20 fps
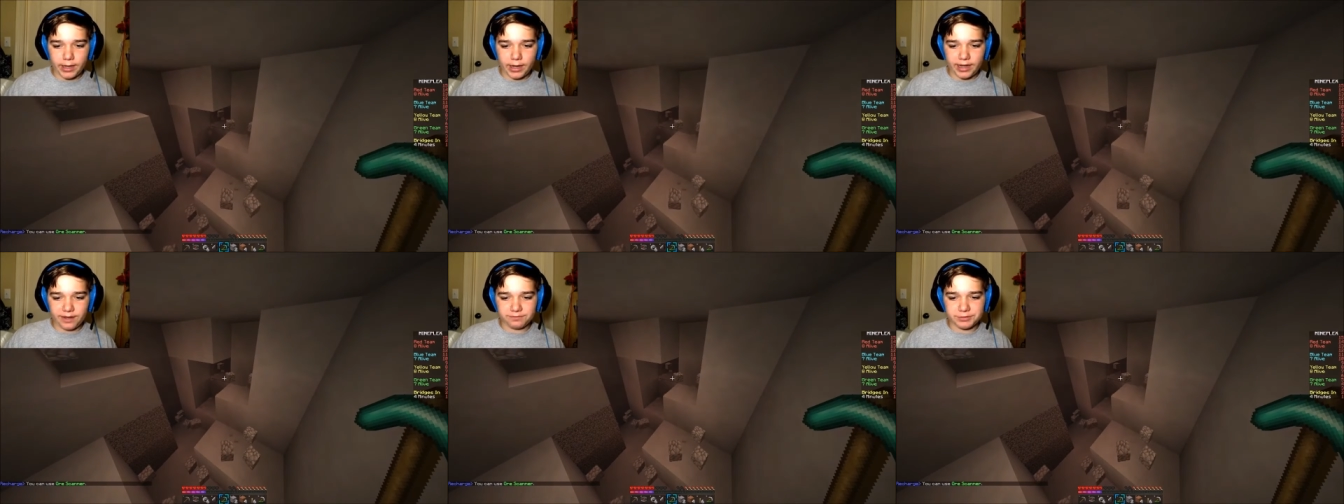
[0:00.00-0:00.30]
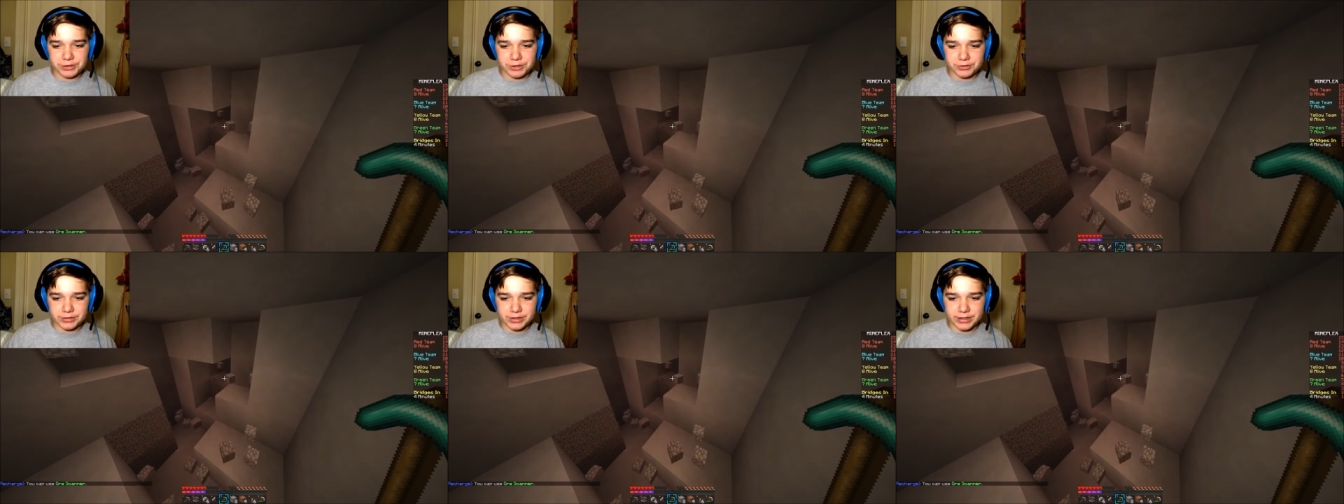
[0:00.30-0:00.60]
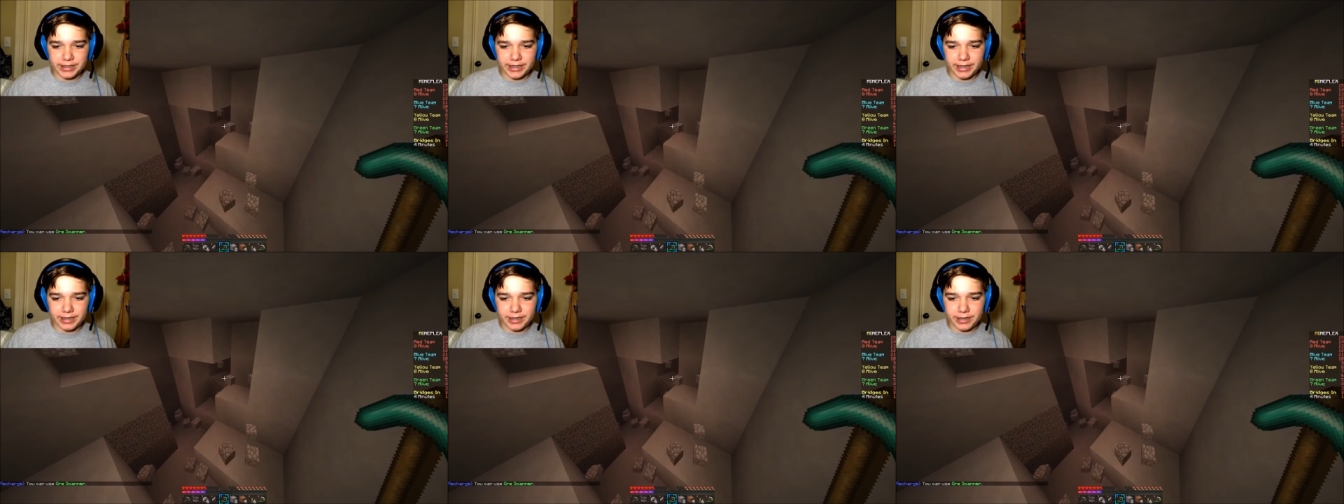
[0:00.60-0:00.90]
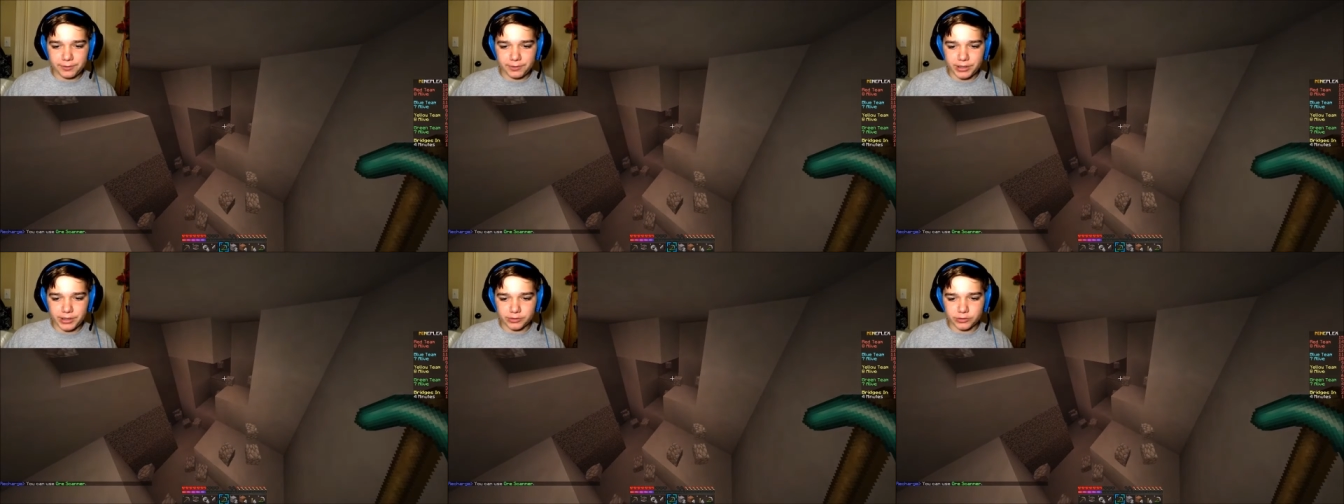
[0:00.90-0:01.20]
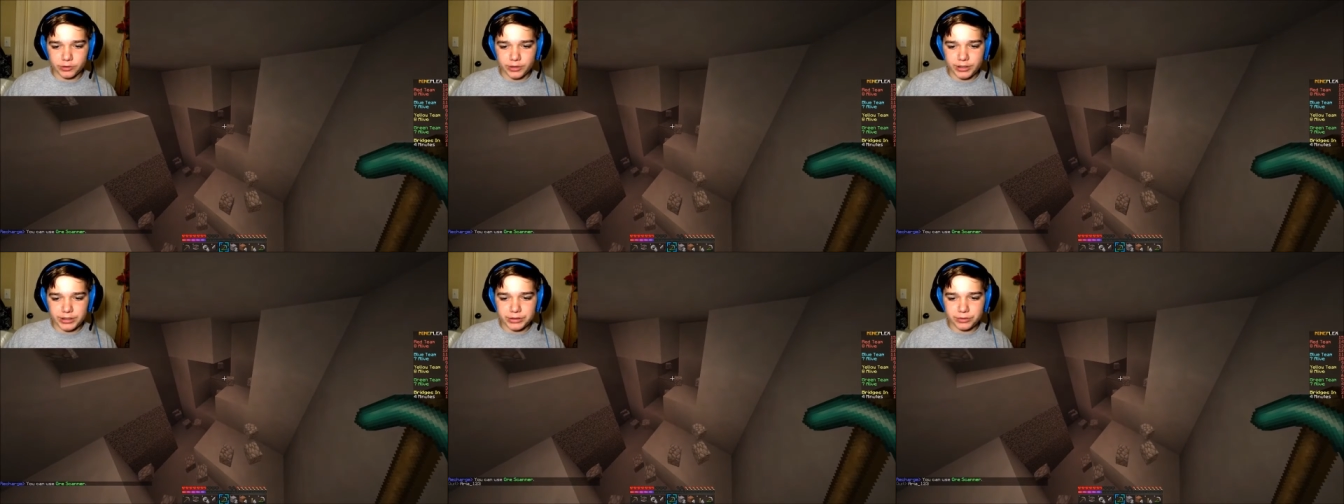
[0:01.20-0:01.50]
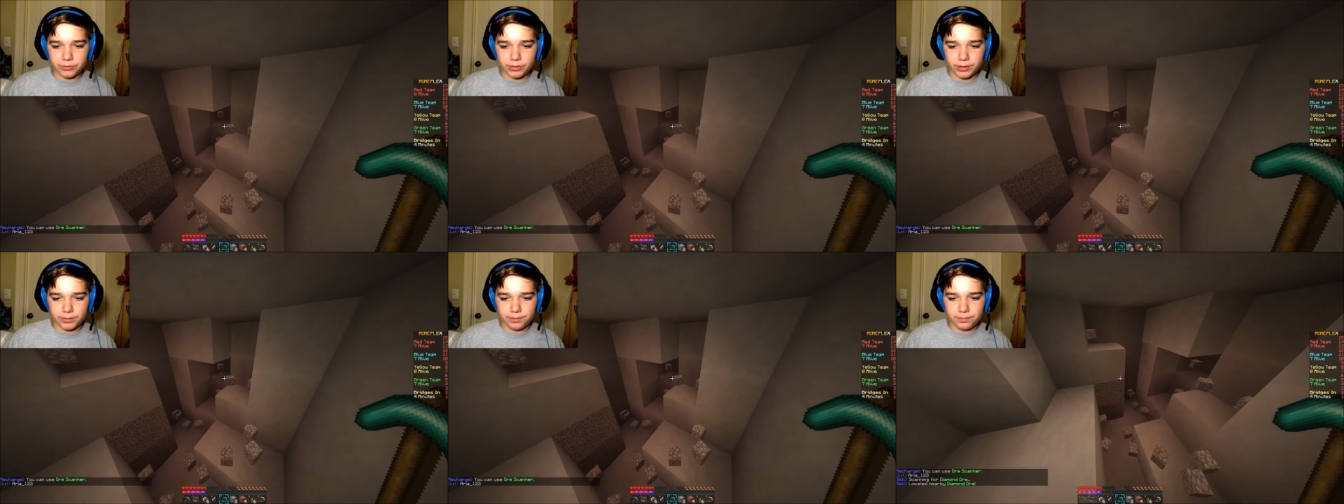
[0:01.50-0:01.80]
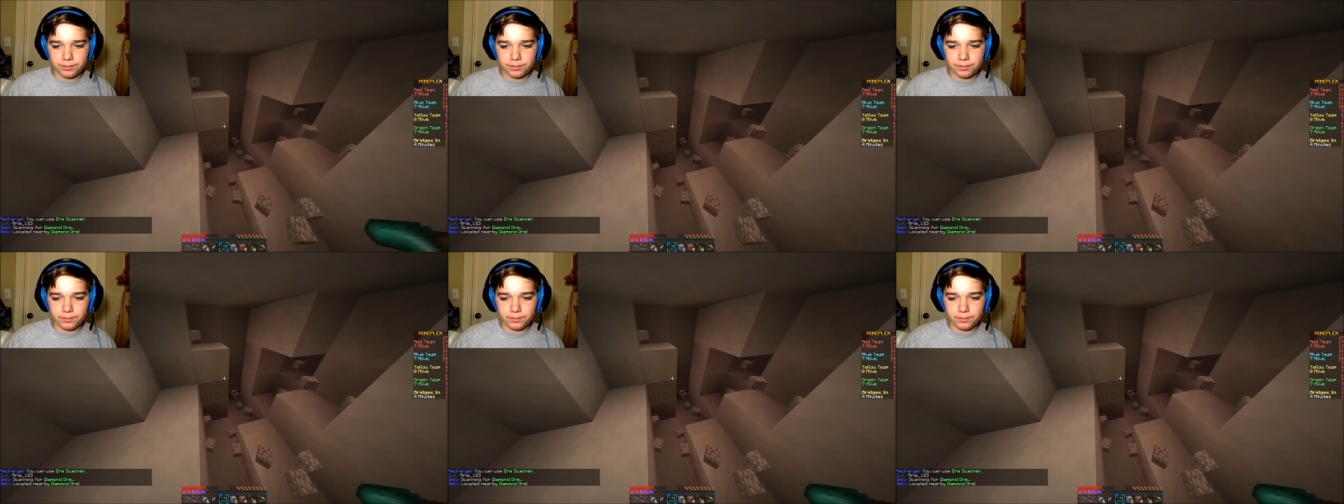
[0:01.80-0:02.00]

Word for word: I have to use it again. Here we go. Three, two, one.